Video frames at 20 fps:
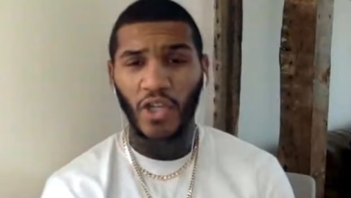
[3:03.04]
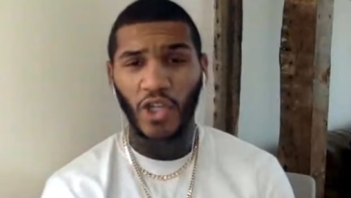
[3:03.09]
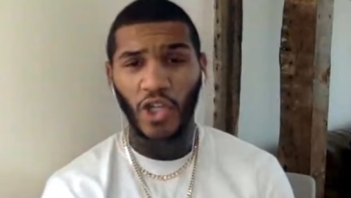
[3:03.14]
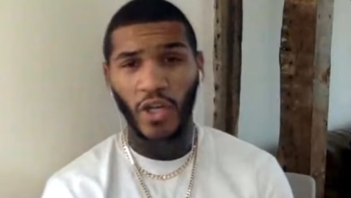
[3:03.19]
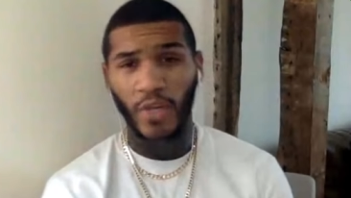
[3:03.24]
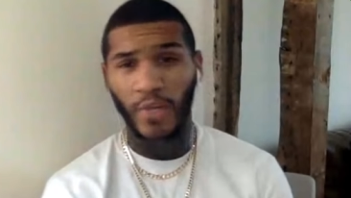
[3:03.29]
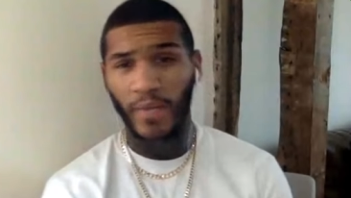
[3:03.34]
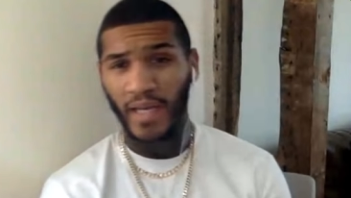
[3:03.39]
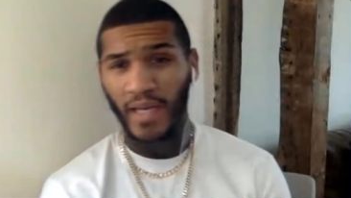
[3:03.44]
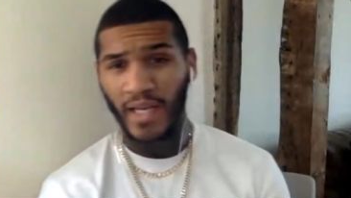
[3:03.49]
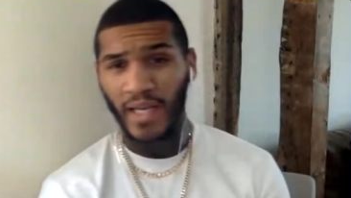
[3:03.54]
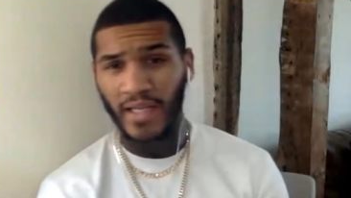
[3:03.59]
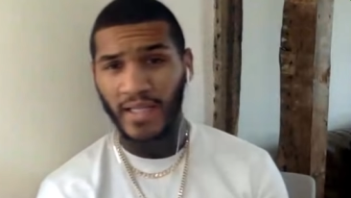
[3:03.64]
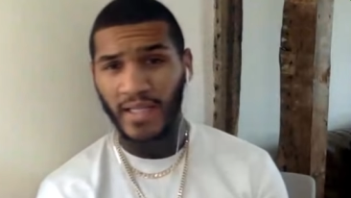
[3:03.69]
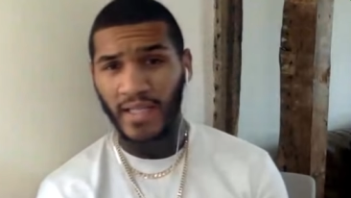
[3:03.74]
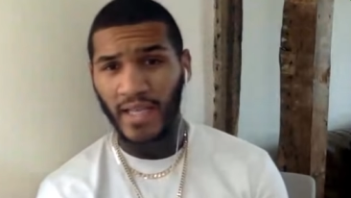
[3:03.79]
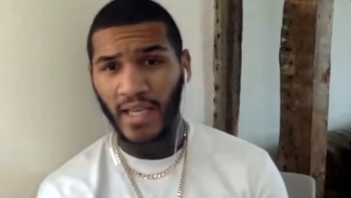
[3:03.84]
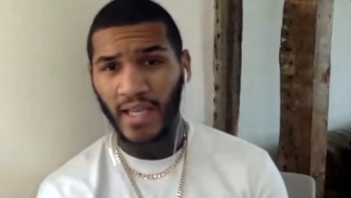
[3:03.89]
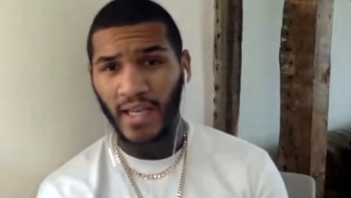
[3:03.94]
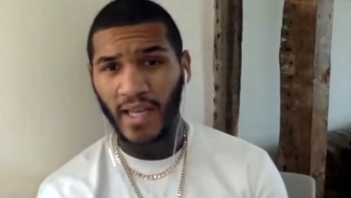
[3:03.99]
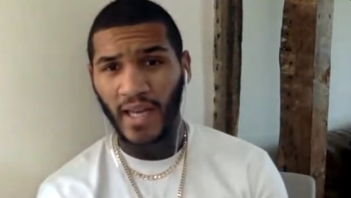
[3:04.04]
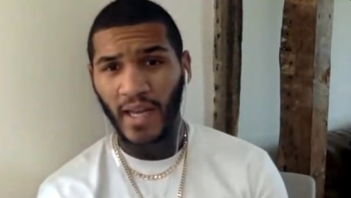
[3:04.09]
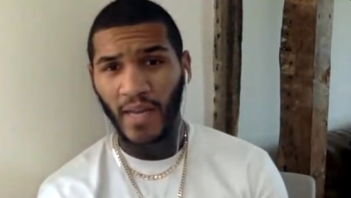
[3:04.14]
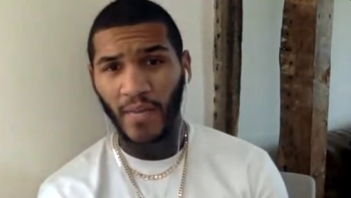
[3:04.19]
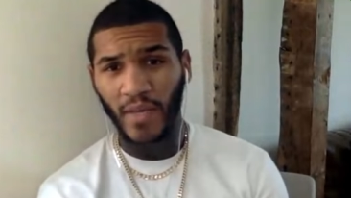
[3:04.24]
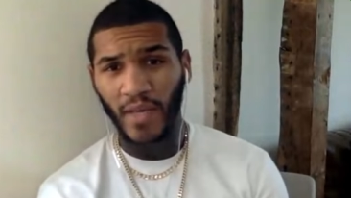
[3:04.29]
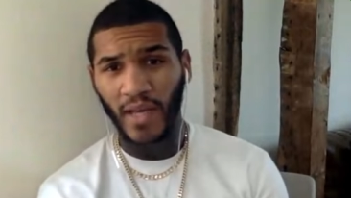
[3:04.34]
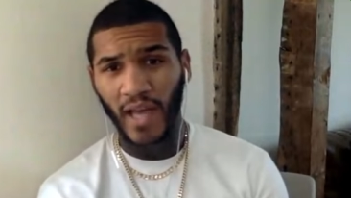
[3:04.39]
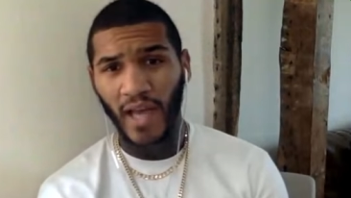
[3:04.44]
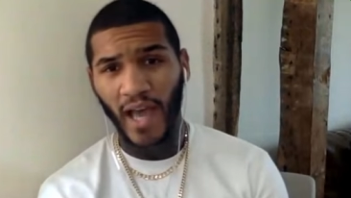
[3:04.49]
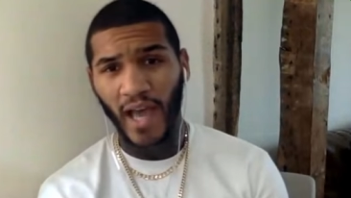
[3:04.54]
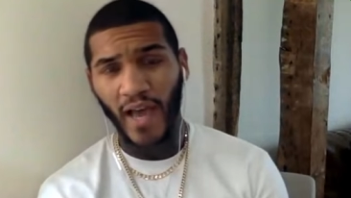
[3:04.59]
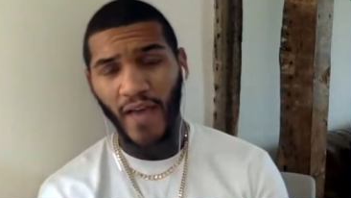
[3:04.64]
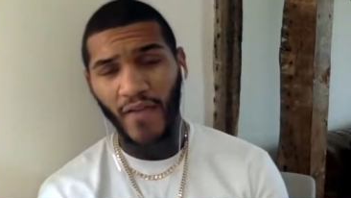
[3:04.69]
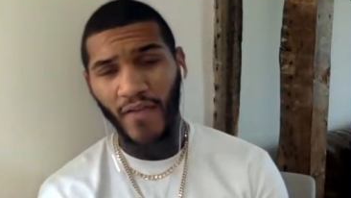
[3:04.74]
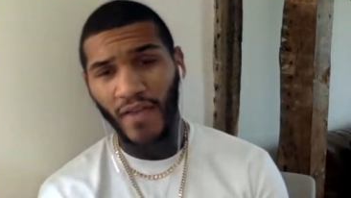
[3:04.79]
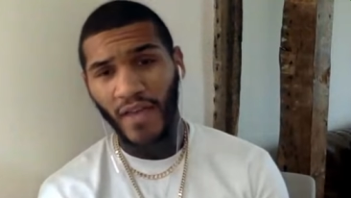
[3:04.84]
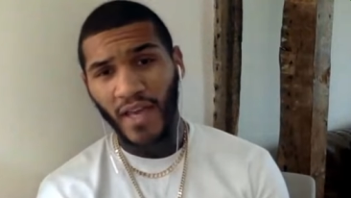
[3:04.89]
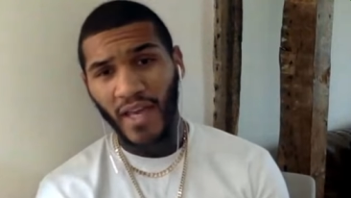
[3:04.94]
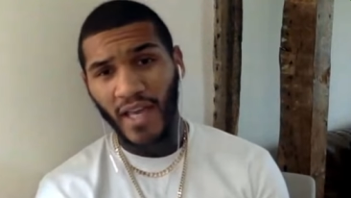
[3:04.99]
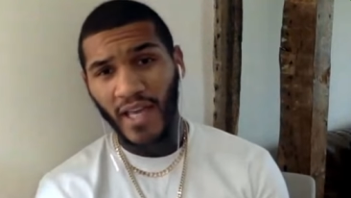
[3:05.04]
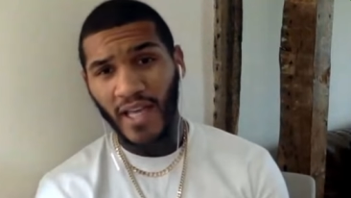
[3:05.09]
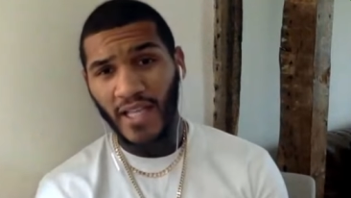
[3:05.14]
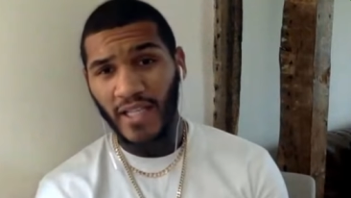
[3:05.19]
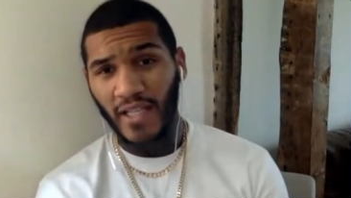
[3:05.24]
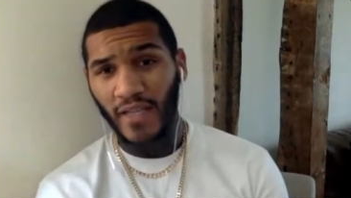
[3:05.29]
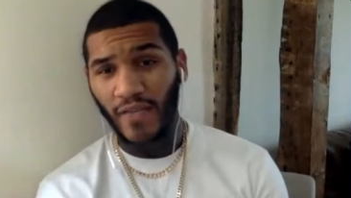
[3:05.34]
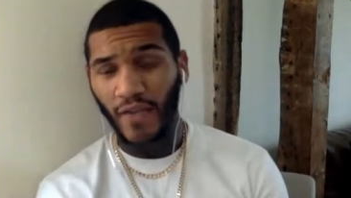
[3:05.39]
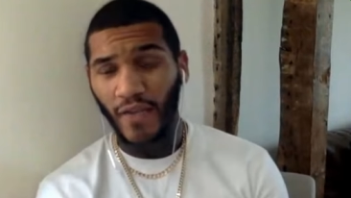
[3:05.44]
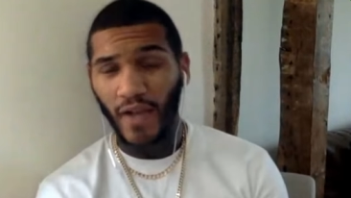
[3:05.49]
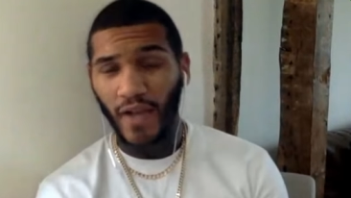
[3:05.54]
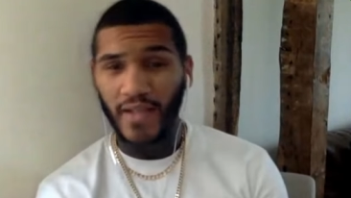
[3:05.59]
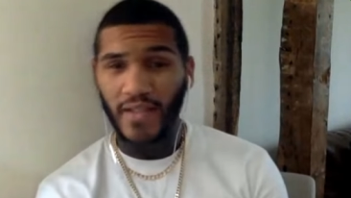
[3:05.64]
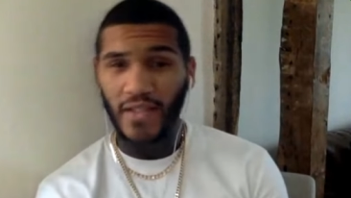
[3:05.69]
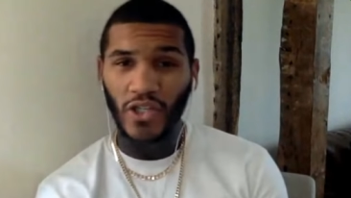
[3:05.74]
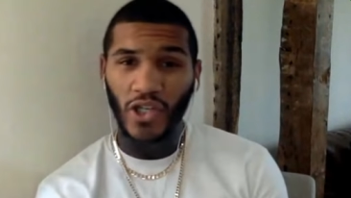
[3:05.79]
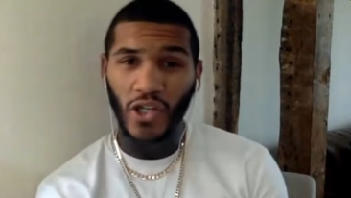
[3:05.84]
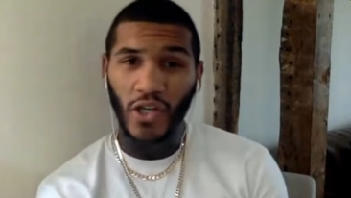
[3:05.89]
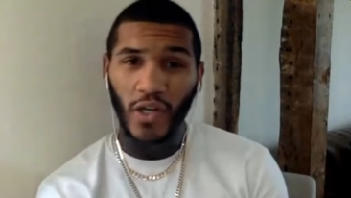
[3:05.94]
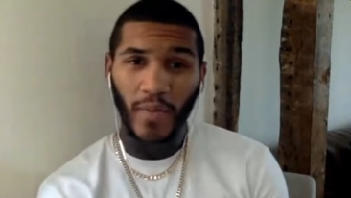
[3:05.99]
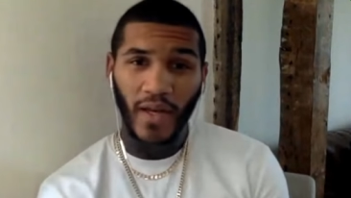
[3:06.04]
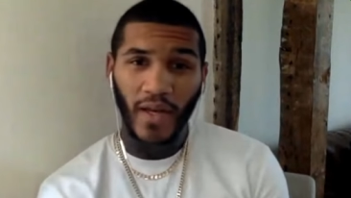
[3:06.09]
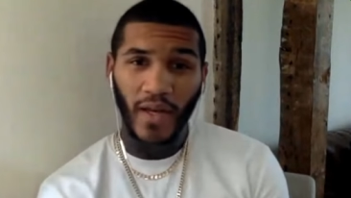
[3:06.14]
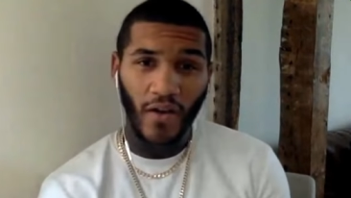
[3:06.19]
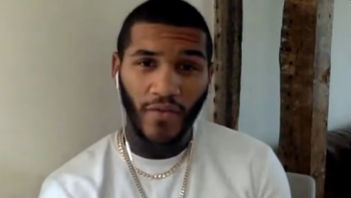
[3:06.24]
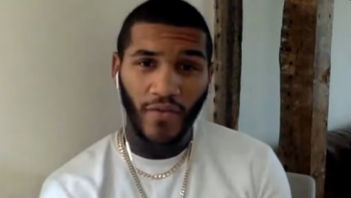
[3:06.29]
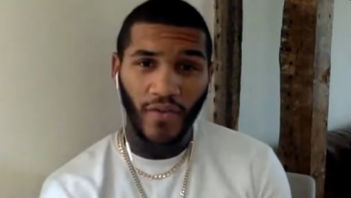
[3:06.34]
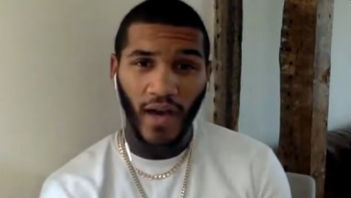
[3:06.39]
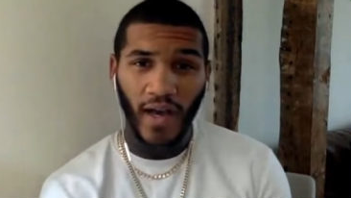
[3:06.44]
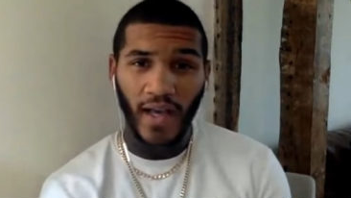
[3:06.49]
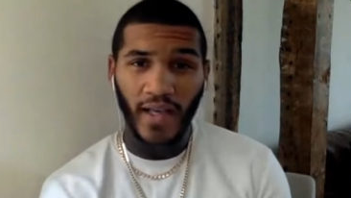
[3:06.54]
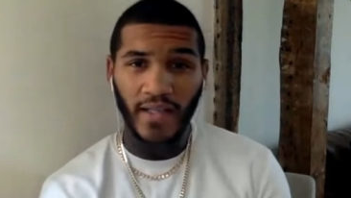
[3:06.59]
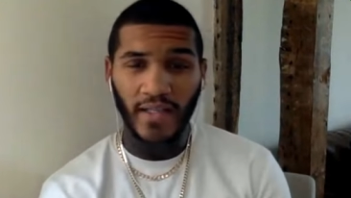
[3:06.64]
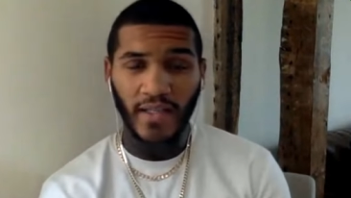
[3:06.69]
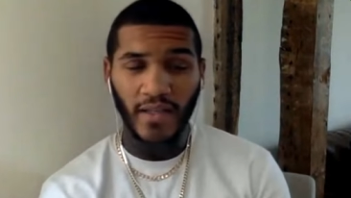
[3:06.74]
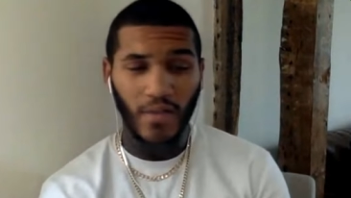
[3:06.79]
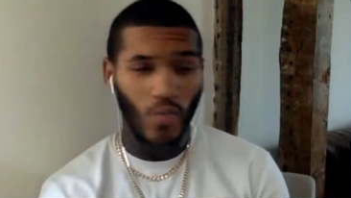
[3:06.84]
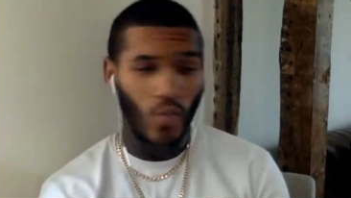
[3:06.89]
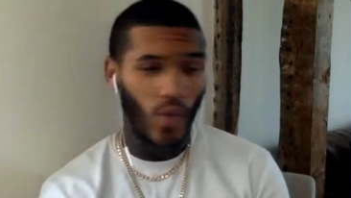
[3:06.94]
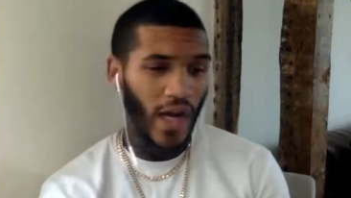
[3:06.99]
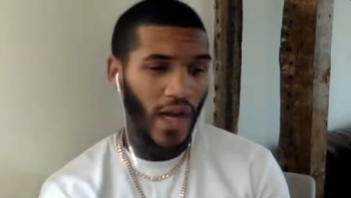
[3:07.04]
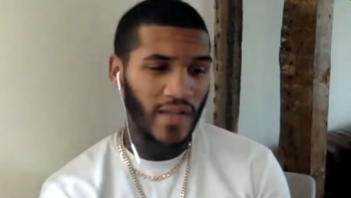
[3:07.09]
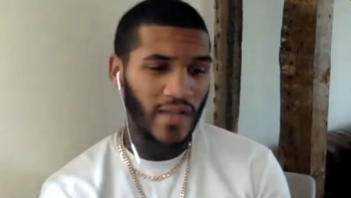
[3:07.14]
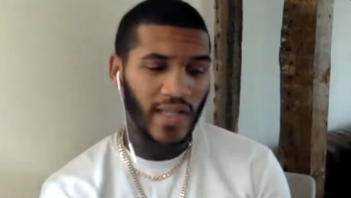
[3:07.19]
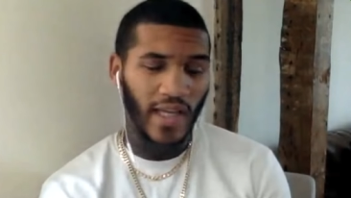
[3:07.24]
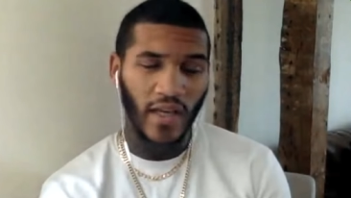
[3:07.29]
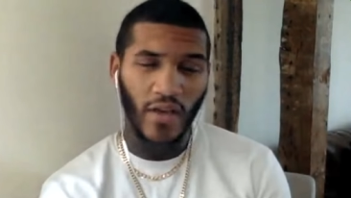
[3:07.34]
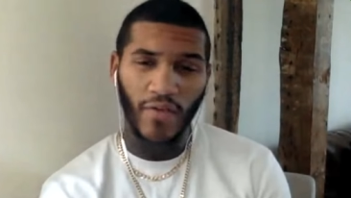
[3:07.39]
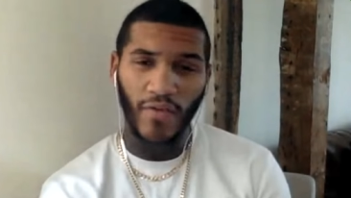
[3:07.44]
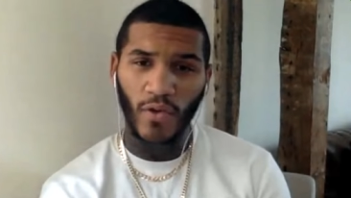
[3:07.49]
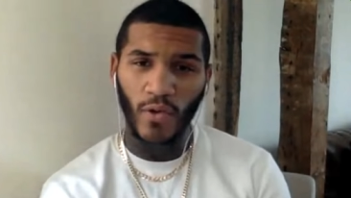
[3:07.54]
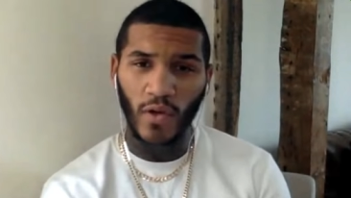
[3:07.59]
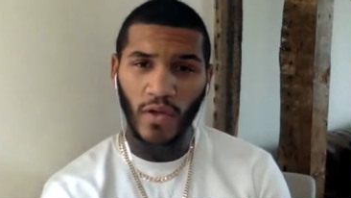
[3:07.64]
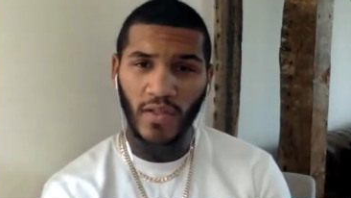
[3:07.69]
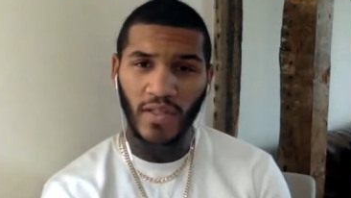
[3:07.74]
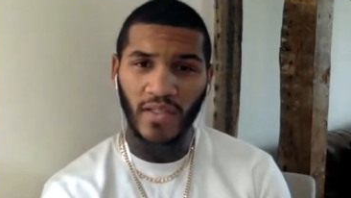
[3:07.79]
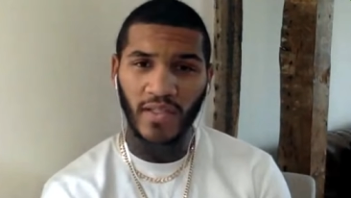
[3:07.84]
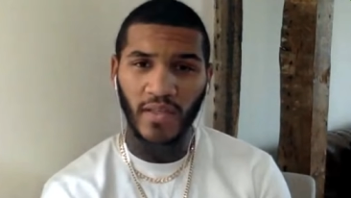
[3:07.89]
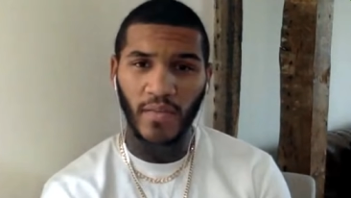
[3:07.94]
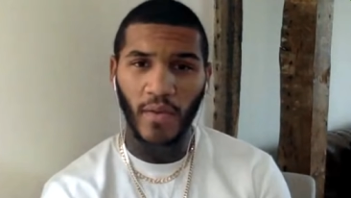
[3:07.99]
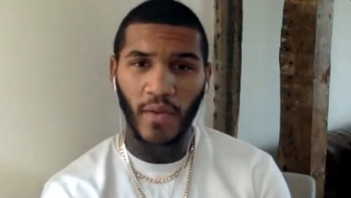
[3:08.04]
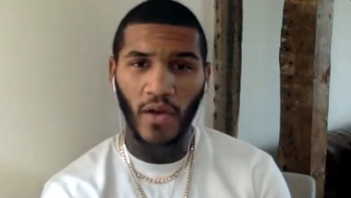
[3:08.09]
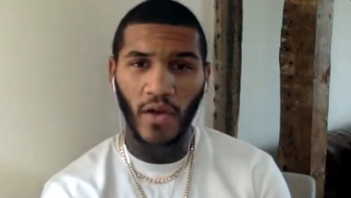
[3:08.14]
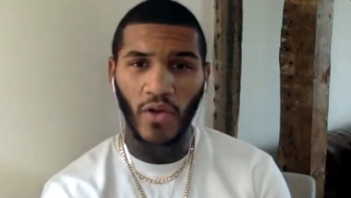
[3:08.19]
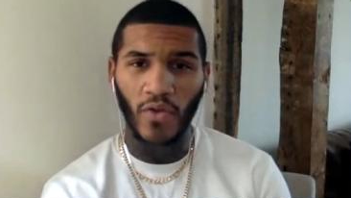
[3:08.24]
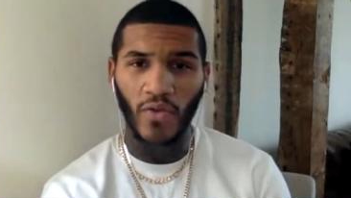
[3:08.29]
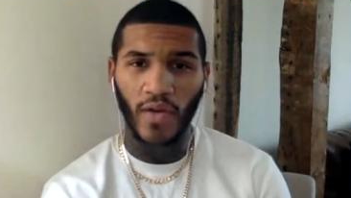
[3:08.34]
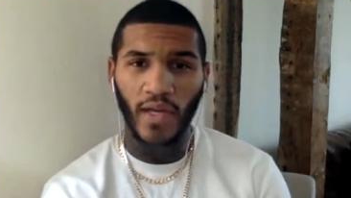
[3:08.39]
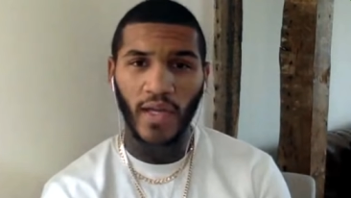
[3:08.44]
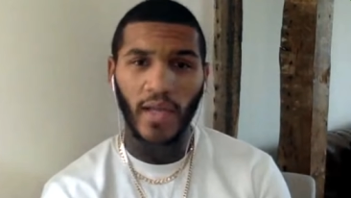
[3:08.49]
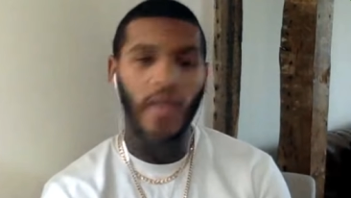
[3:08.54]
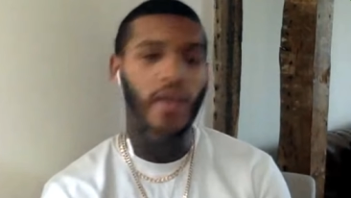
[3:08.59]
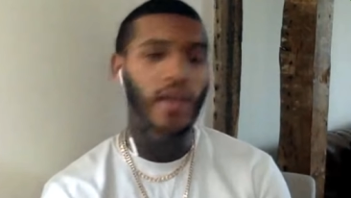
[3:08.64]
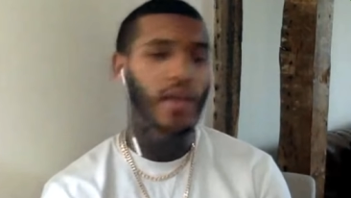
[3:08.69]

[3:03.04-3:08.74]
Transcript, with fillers: should have been easy, and then I'm going to have easy fights that should have been hard fights. And will I take a few losses in my career?